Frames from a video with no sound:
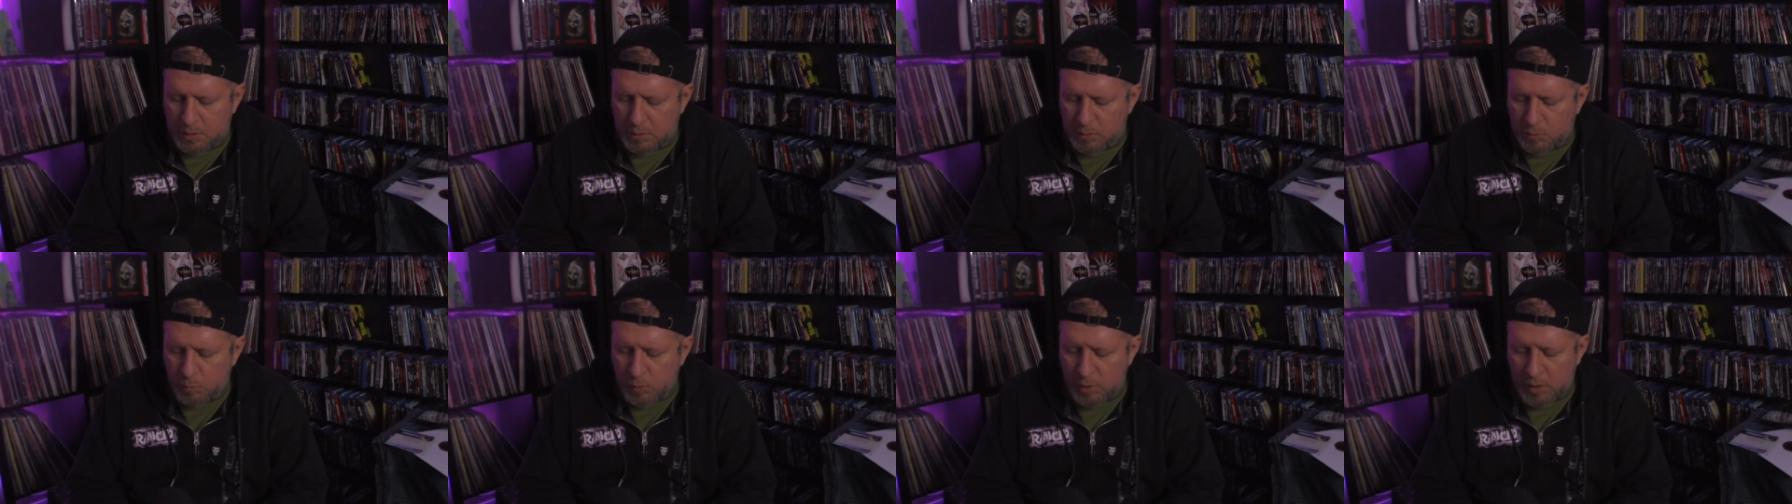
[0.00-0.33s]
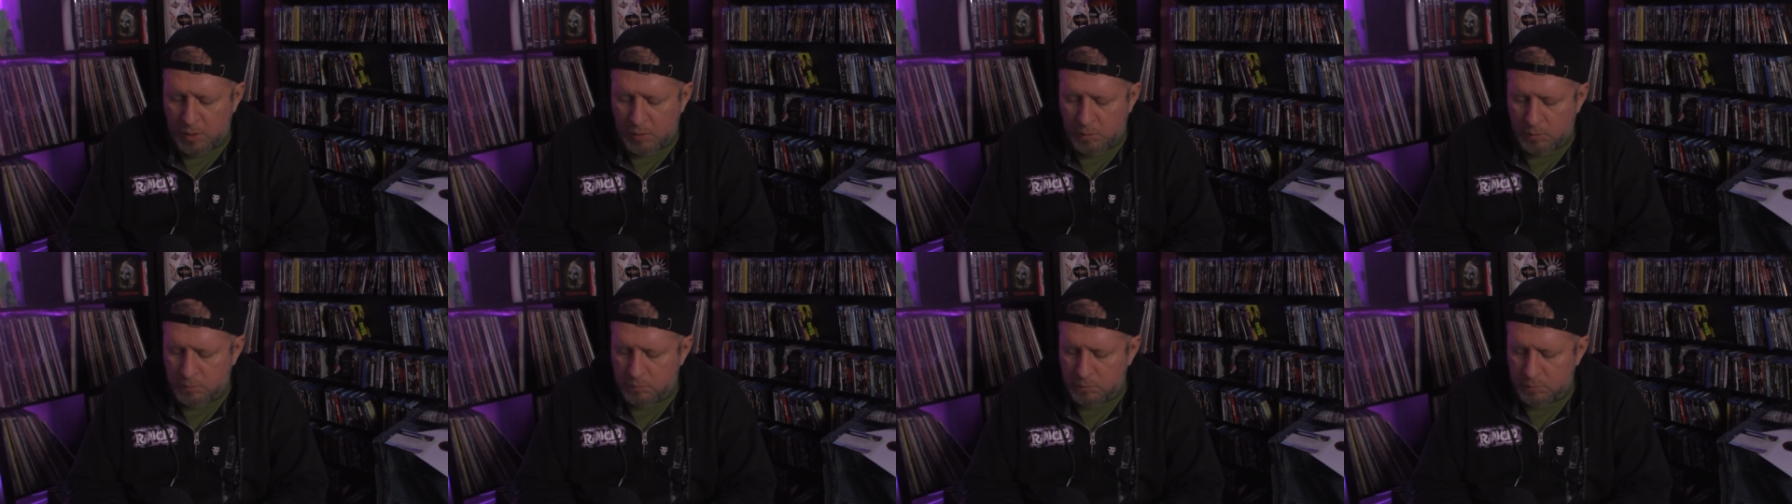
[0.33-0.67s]

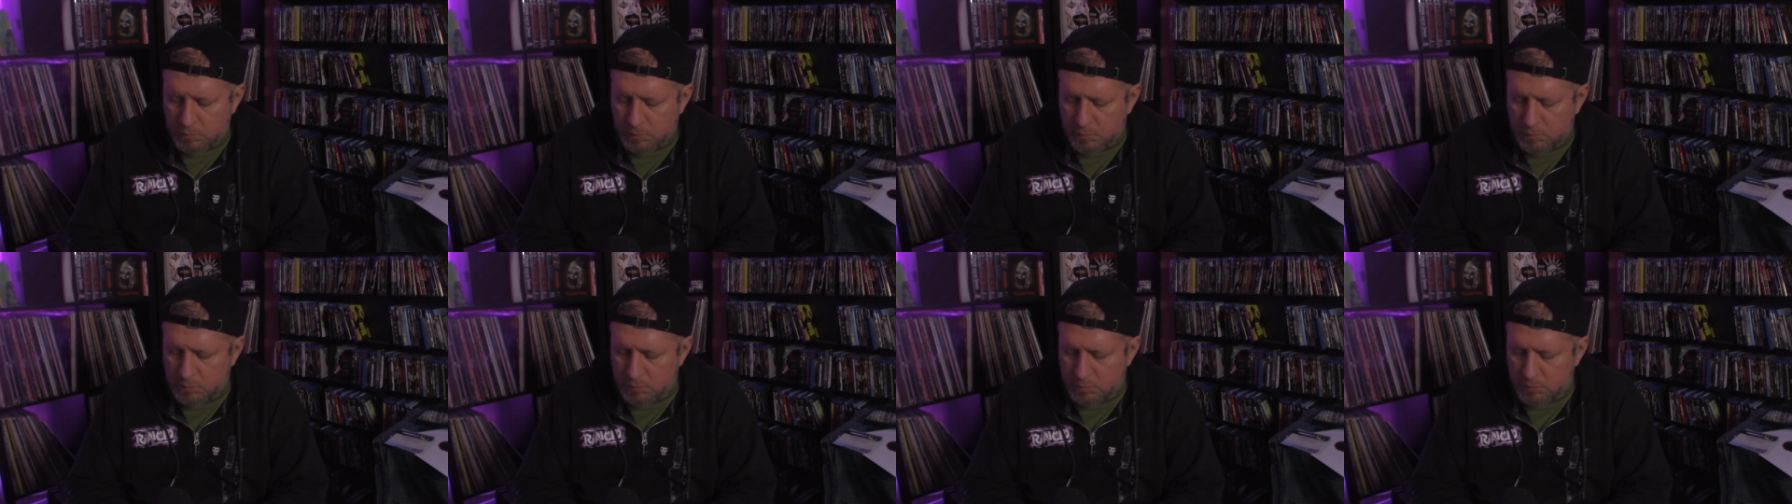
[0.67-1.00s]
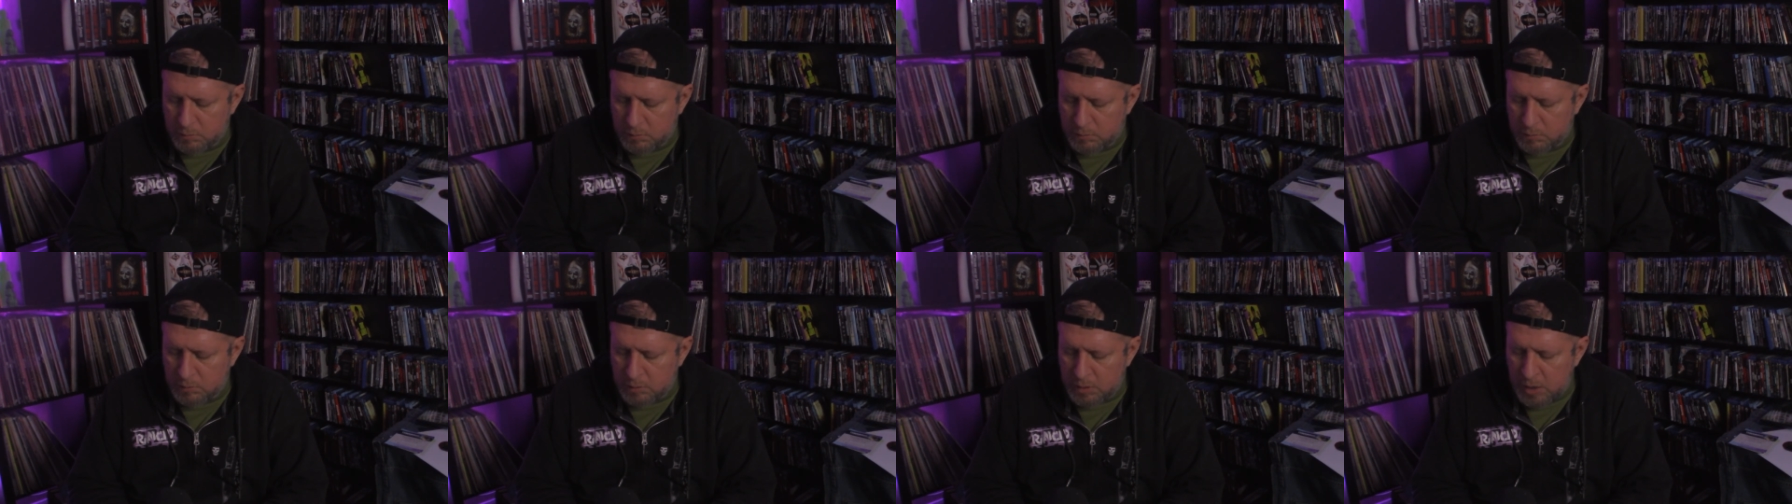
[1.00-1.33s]
Well,
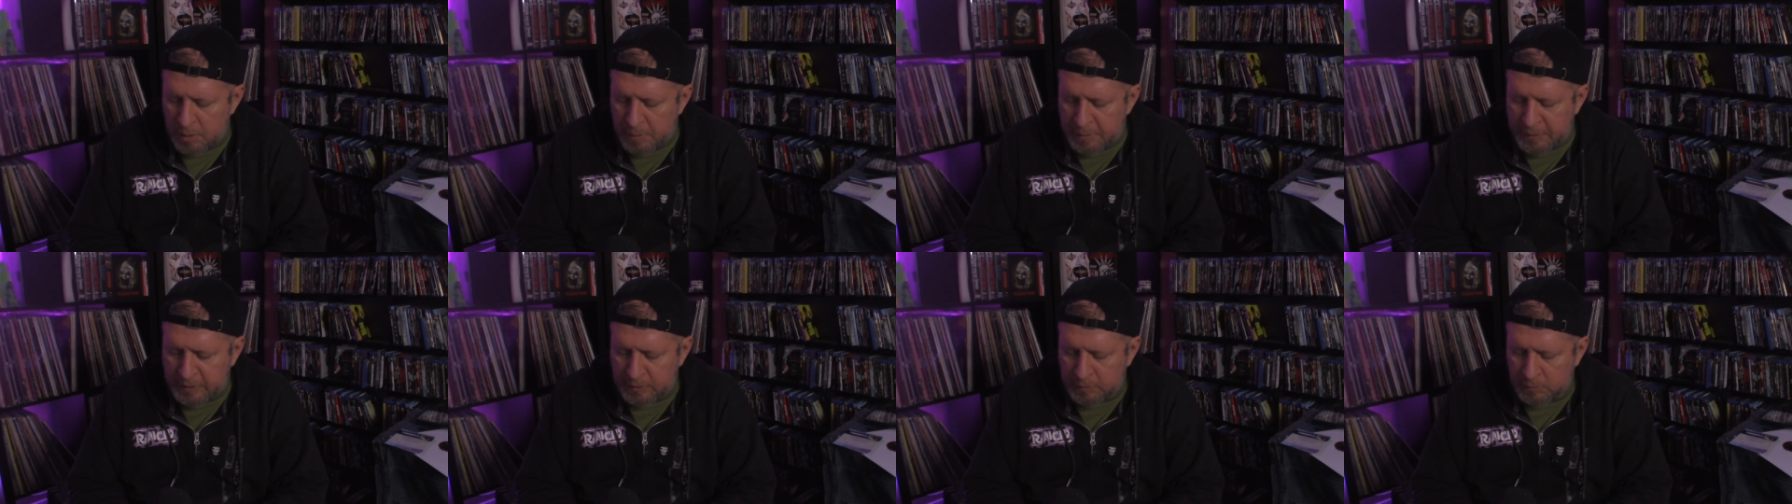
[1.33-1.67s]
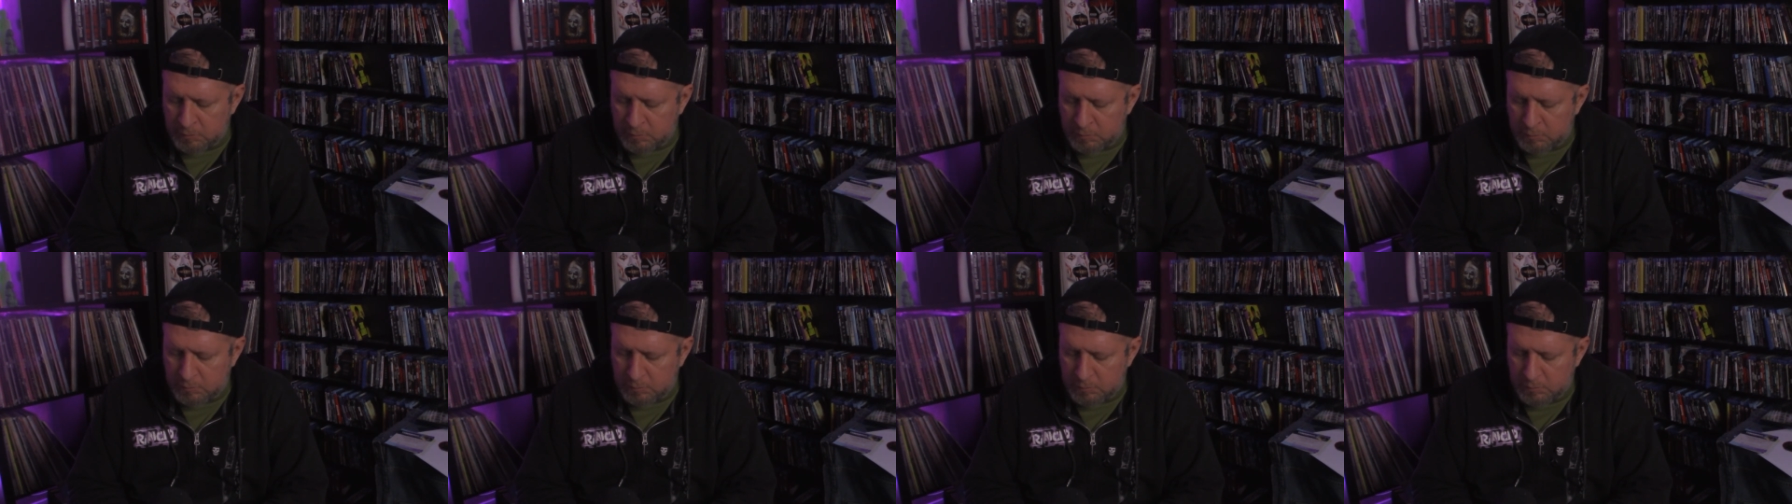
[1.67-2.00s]
I
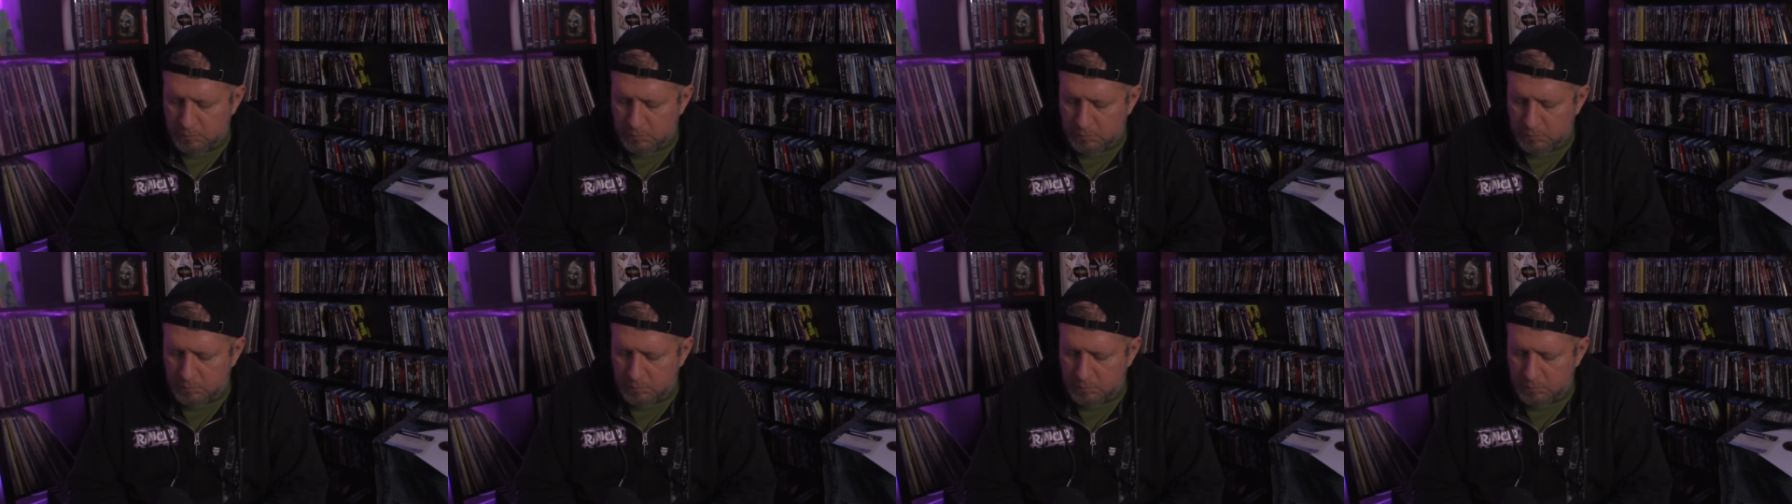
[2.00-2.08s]
mean,